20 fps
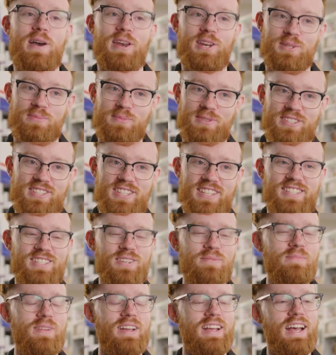Management
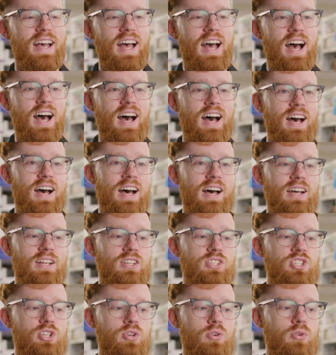System uh,
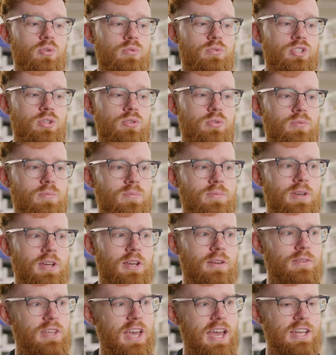to, to
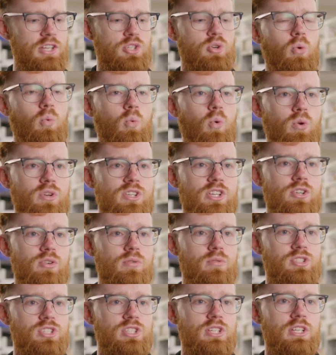kind of gauge your water
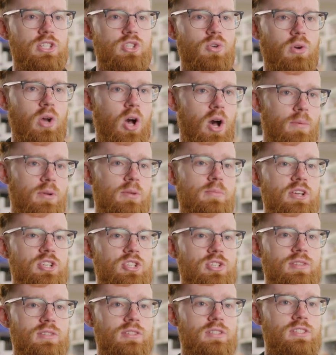usage, your carbon
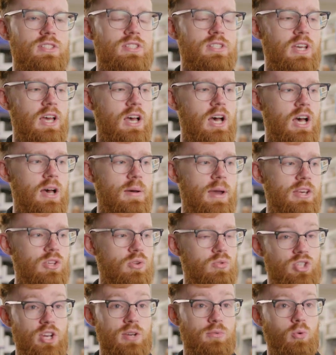emissions, uh, and
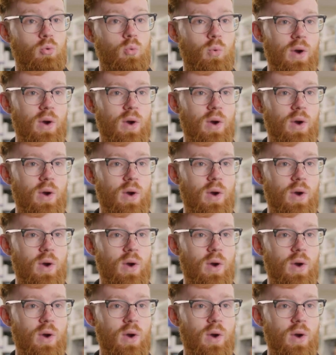your general